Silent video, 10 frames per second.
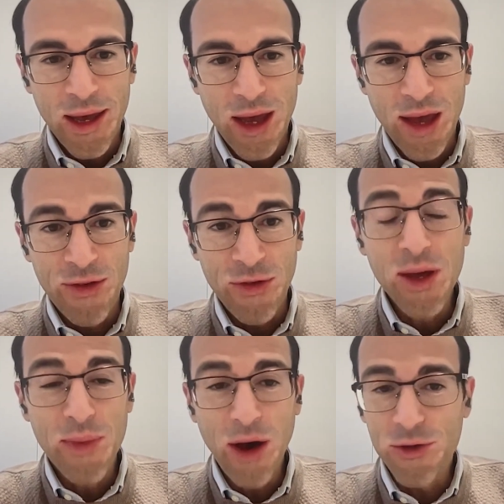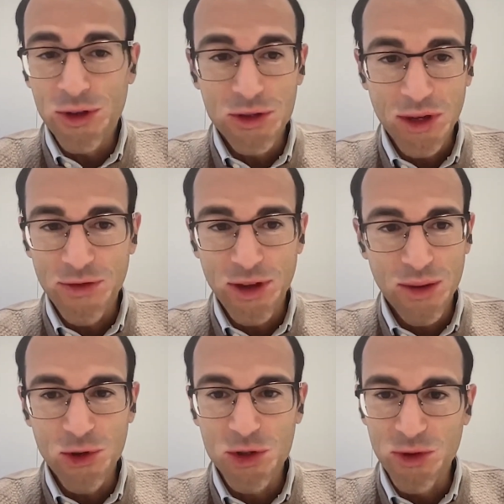If you think about it, I
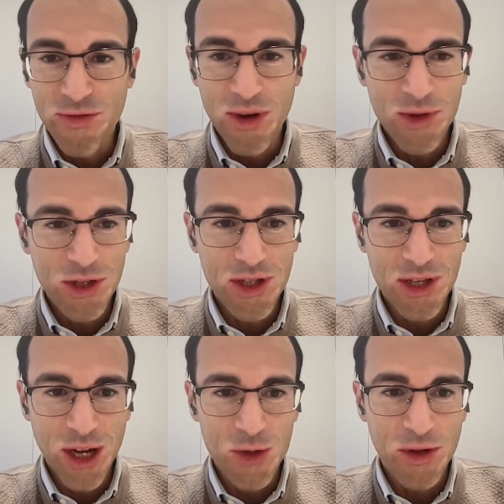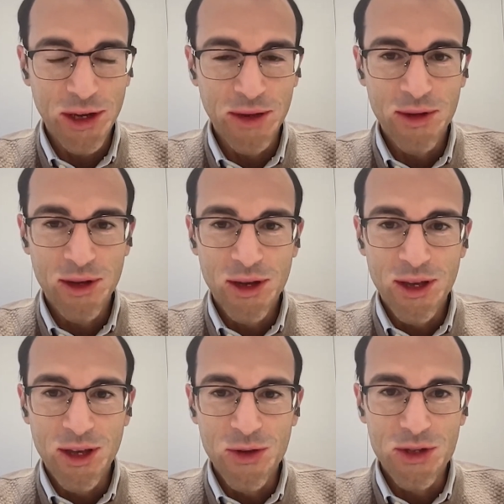think most pharmacies are actually
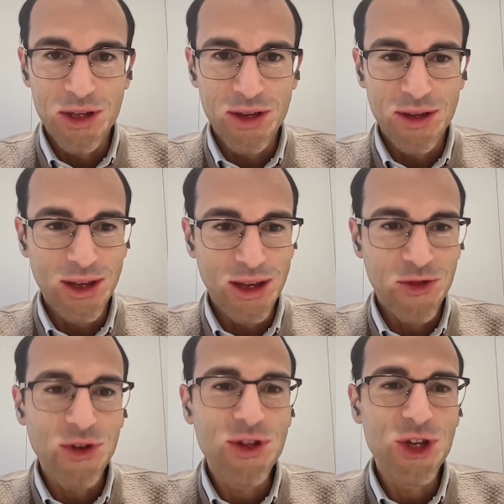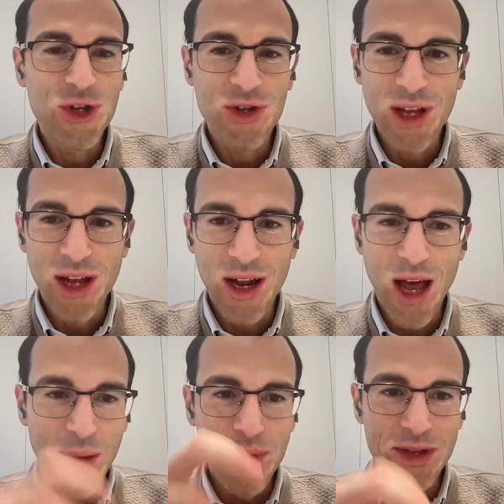using the
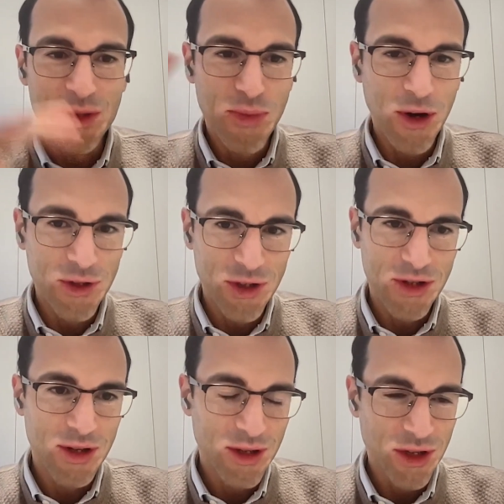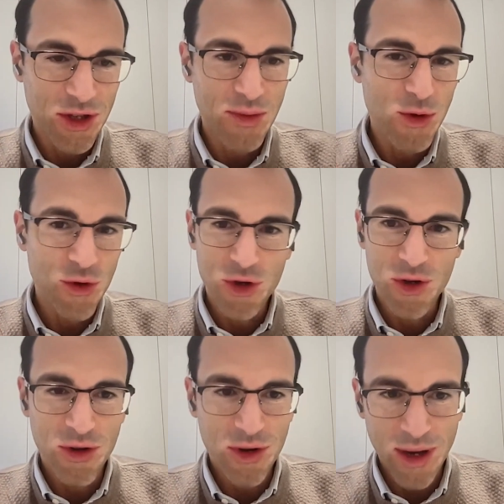traditional hub and spoke
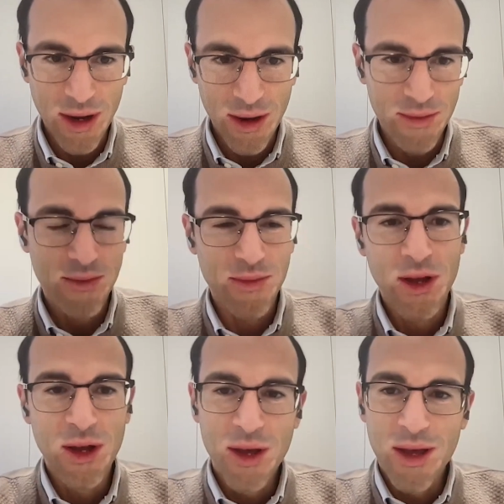distribution